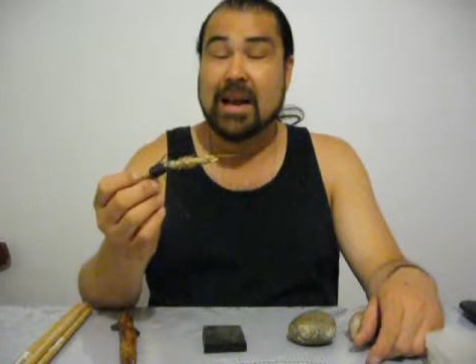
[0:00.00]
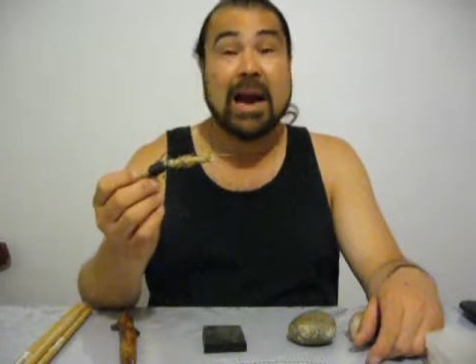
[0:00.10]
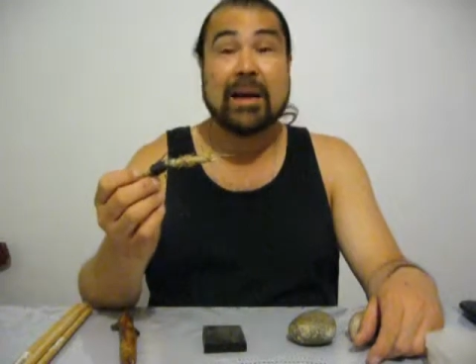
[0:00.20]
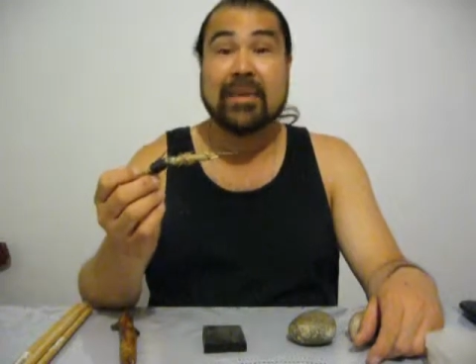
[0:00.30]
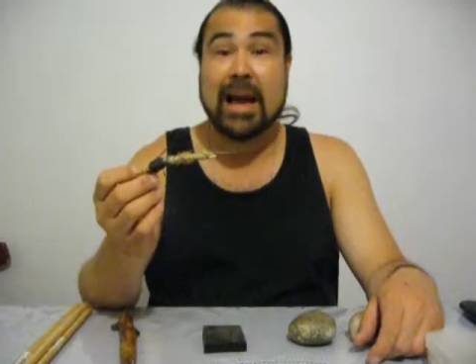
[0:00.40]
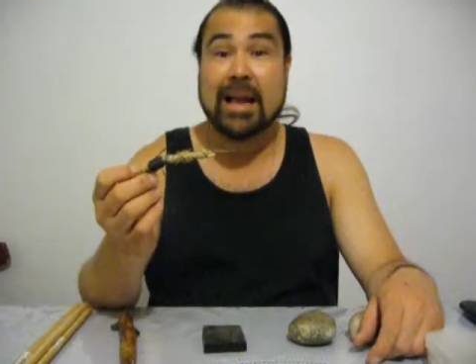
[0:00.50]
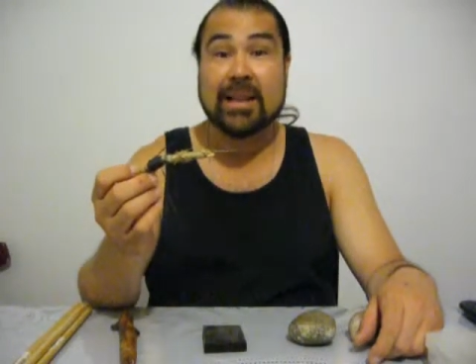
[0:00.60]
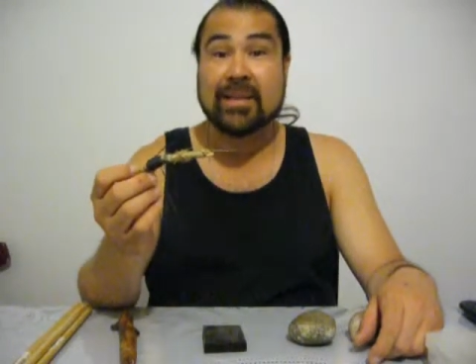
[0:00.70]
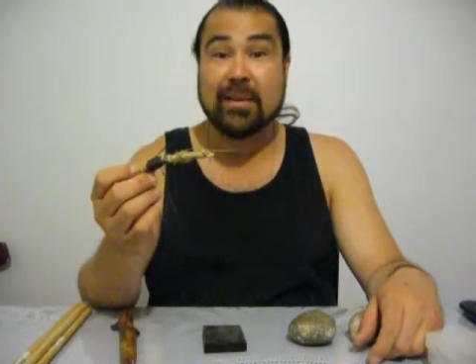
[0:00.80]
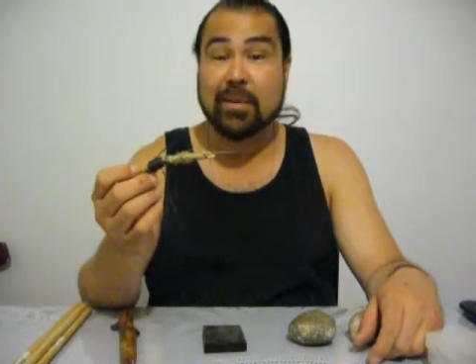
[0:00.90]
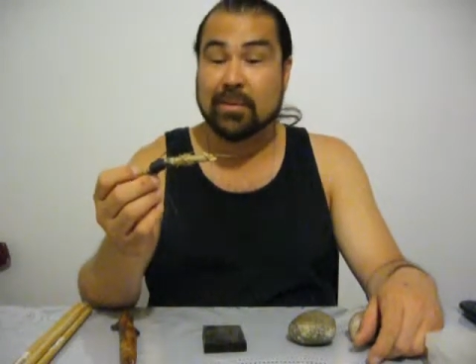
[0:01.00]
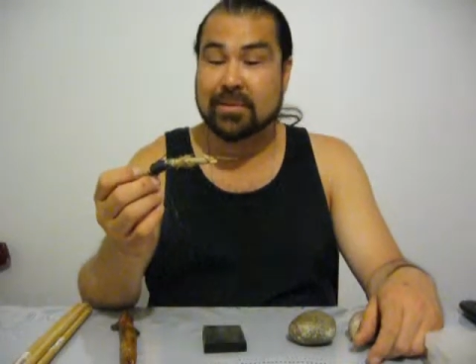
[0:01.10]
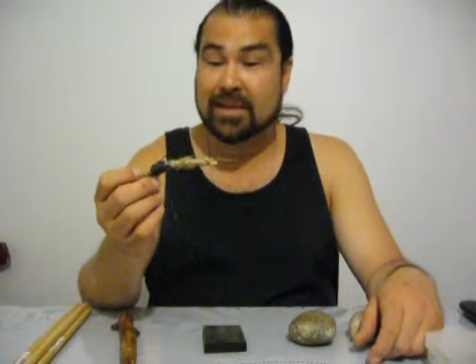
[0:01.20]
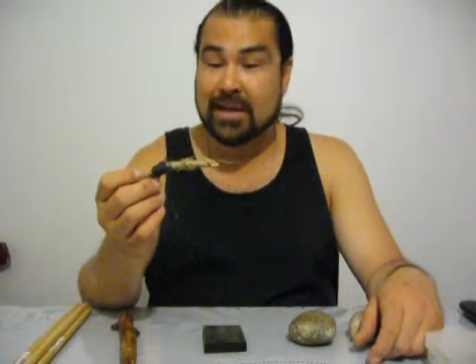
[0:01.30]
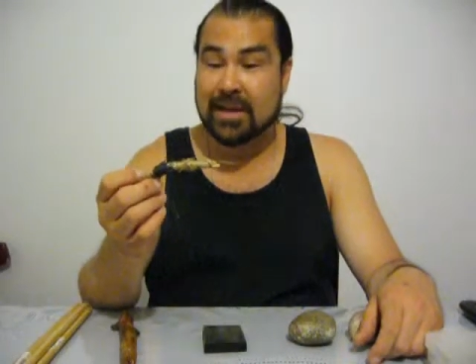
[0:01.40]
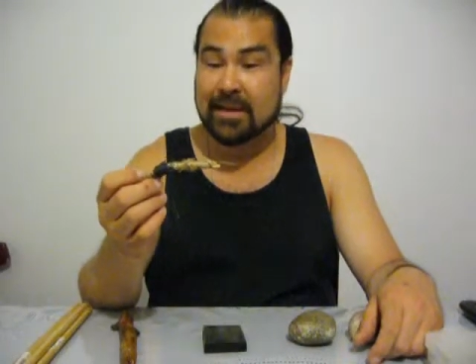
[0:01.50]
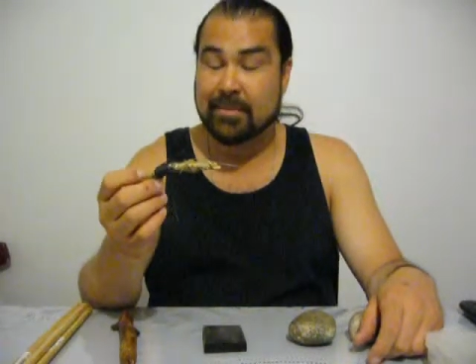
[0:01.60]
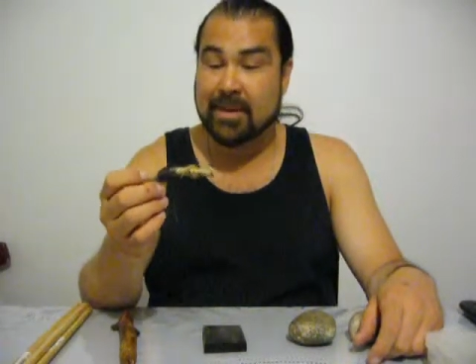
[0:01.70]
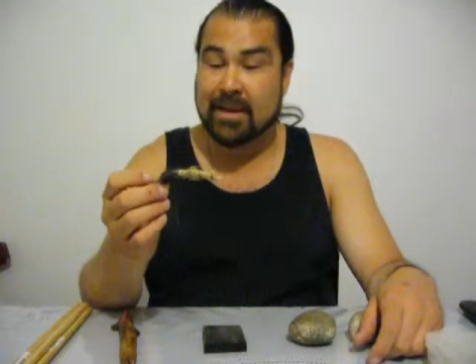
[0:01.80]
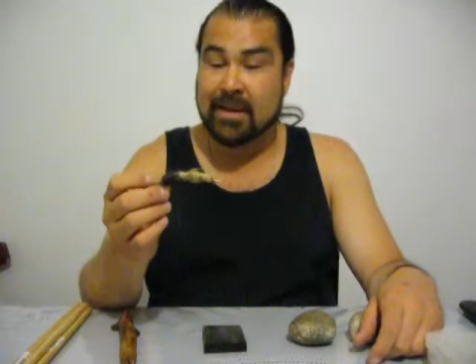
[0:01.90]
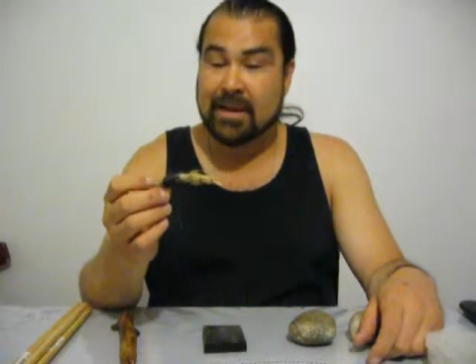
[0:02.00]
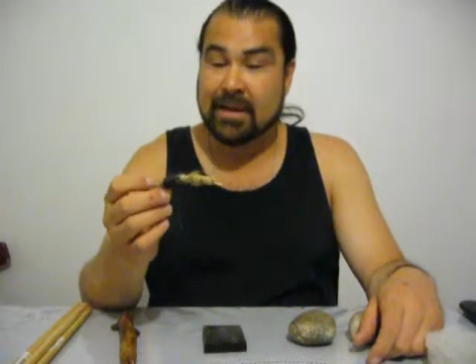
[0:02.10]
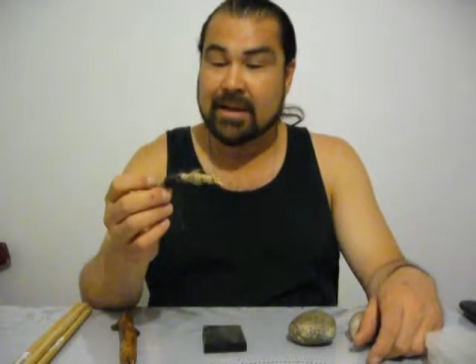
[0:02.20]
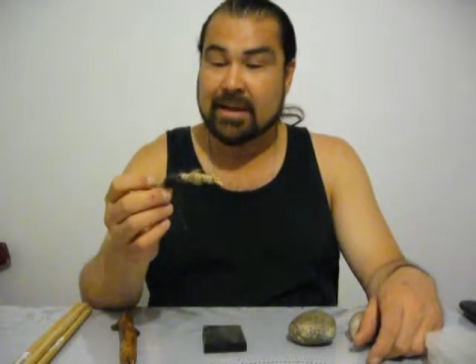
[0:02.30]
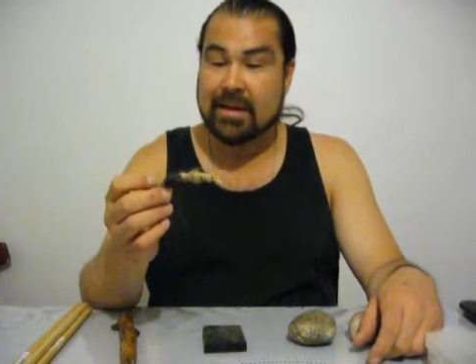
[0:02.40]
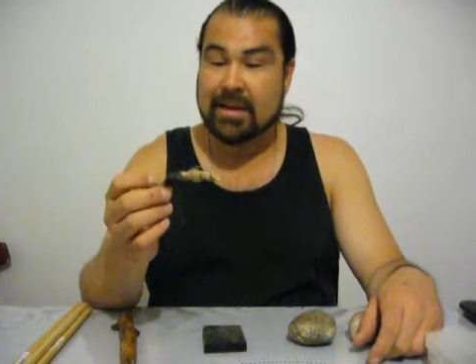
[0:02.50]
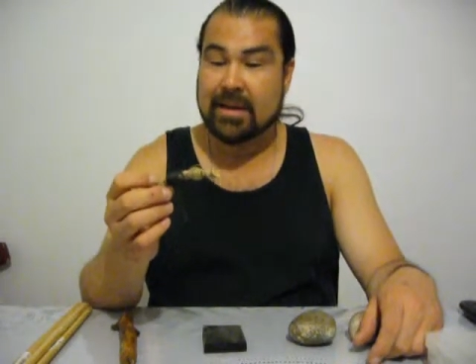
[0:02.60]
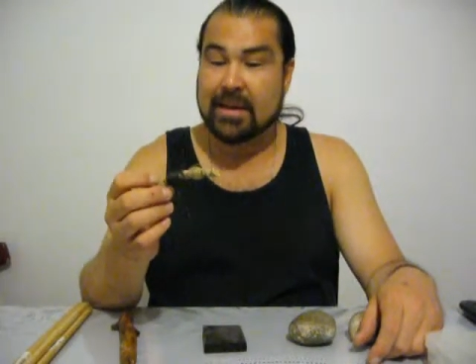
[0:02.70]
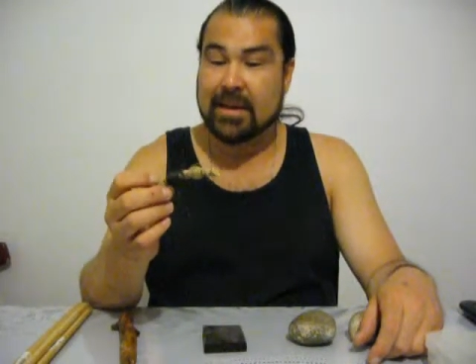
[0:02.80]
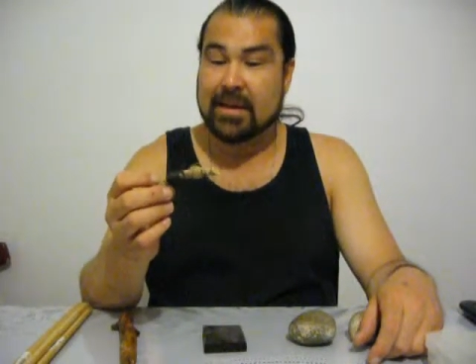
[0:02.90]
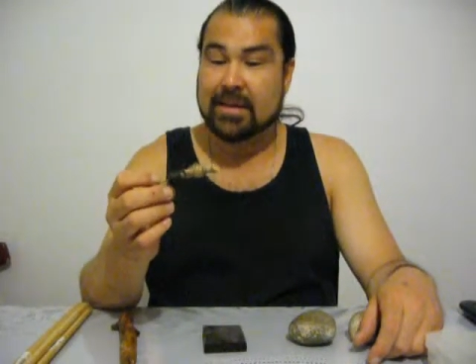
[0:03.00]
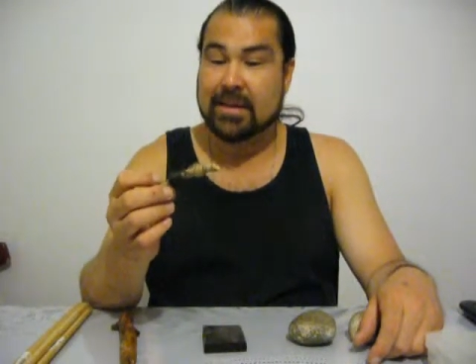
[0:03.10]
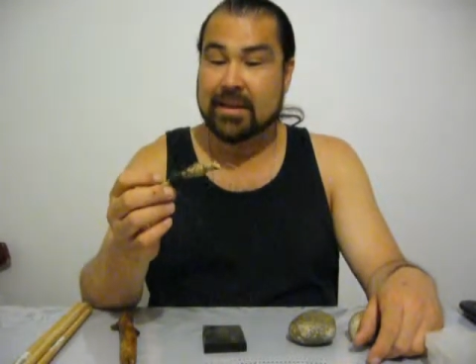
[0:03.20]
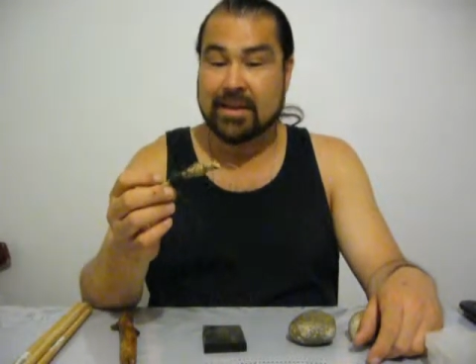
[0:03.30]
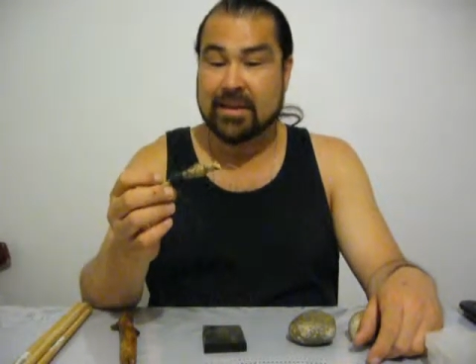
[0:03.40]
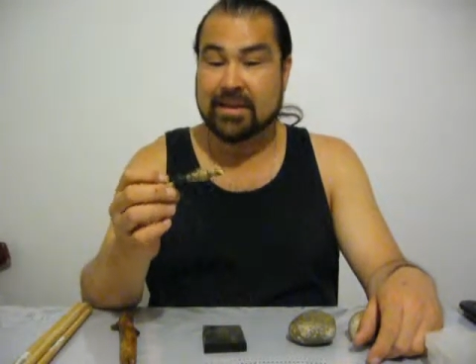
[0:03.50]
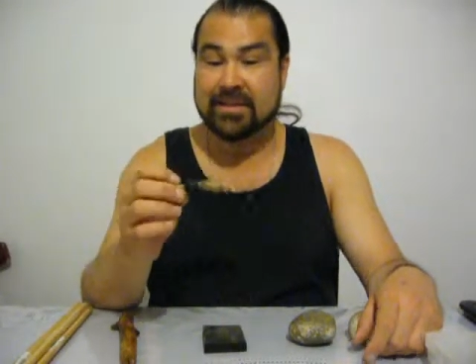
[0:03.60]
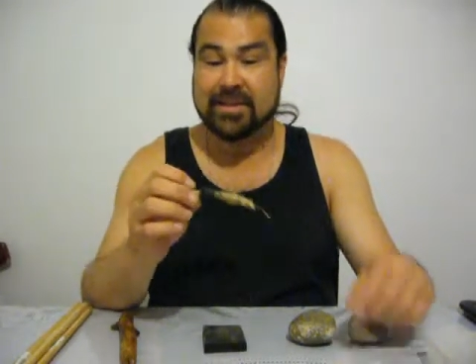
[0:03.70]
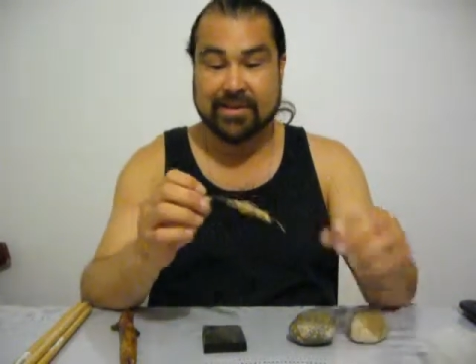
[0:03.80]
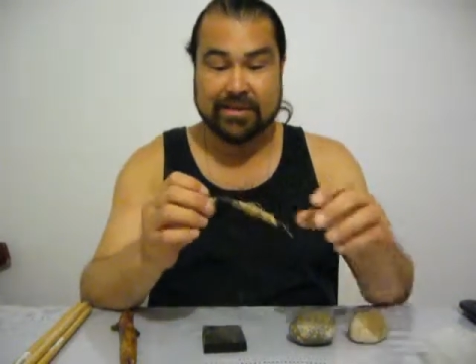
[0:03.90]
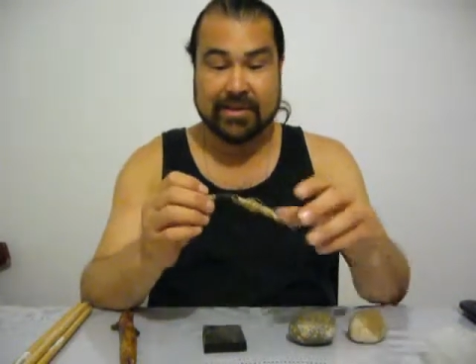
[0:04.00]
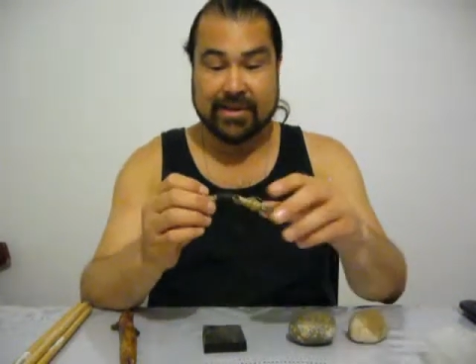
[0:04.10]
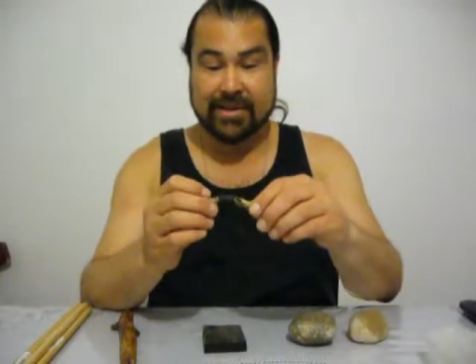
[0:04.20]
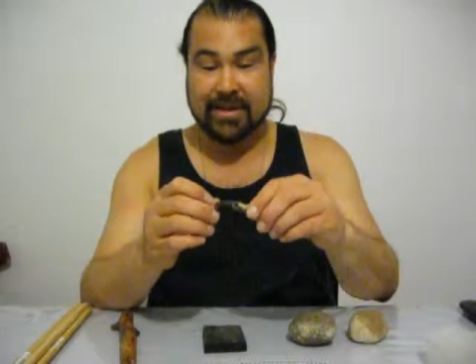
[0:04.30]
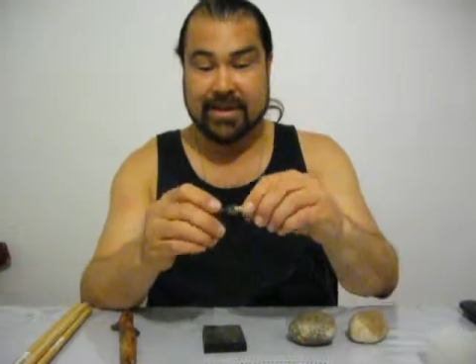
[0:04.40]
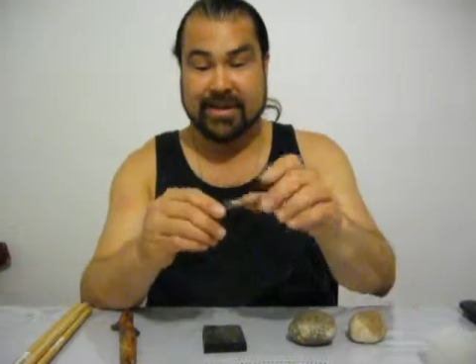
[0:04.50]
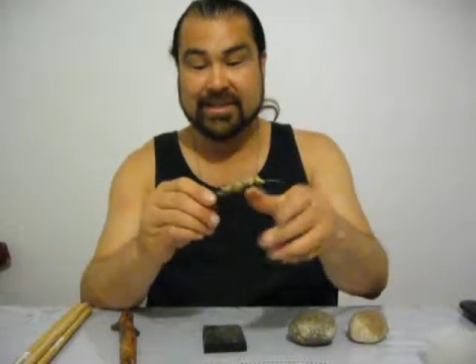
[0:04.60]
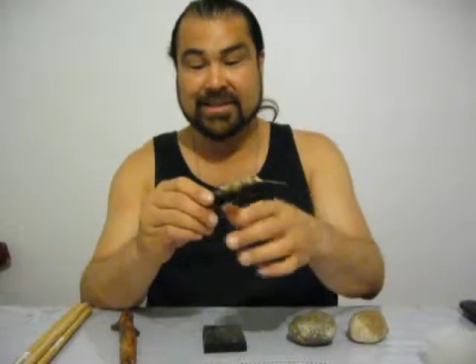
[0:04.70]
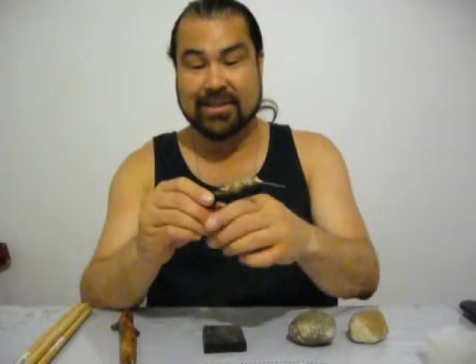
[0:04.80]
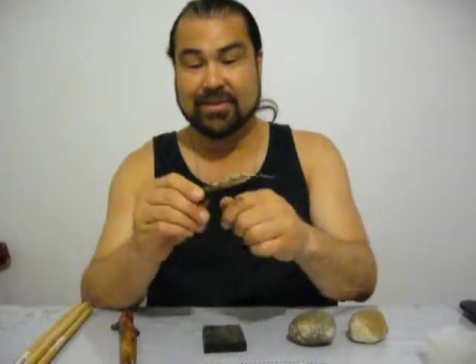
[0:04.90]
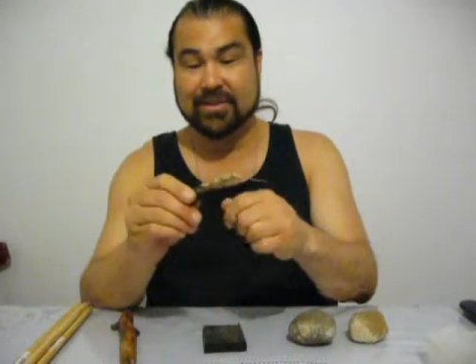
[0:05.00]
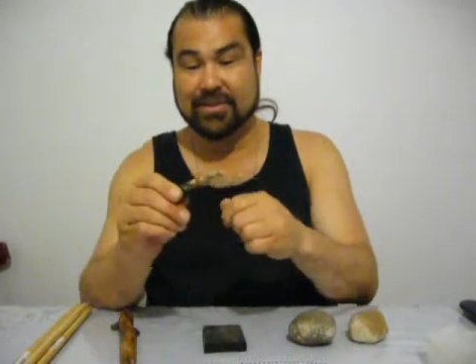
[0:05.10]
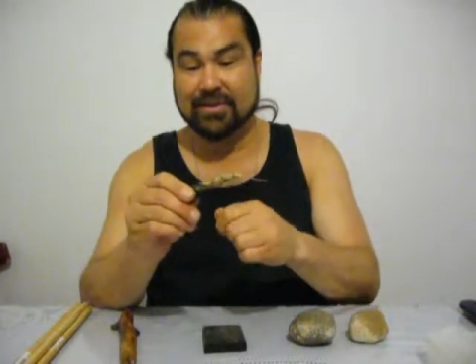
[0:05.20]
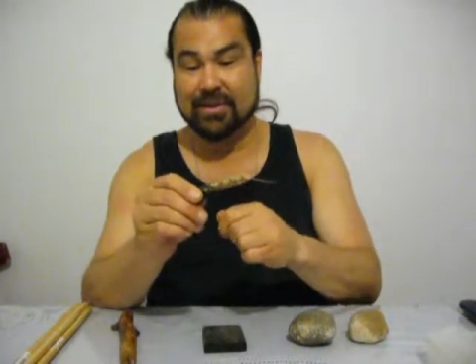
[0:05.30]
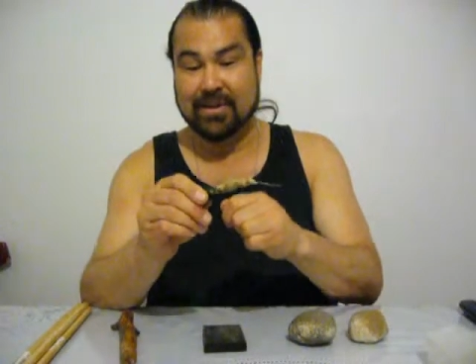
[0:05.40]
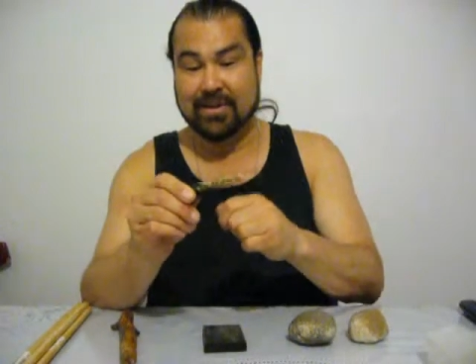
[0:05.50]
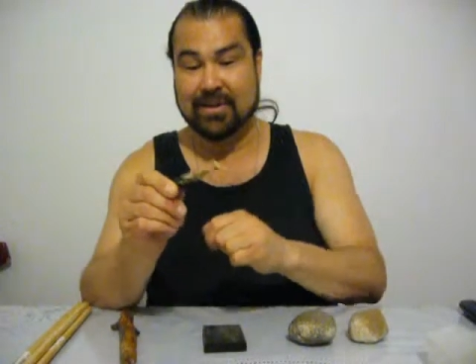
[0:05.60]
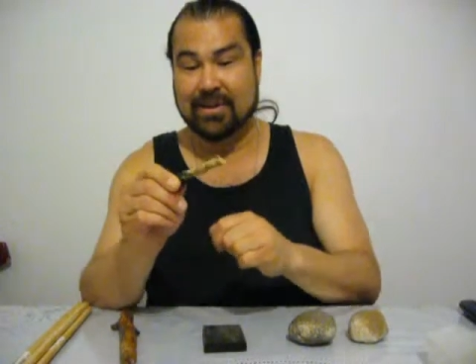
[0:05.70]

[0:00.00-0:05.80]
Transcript: I've had it the whole time, and it is still good. It is still strong.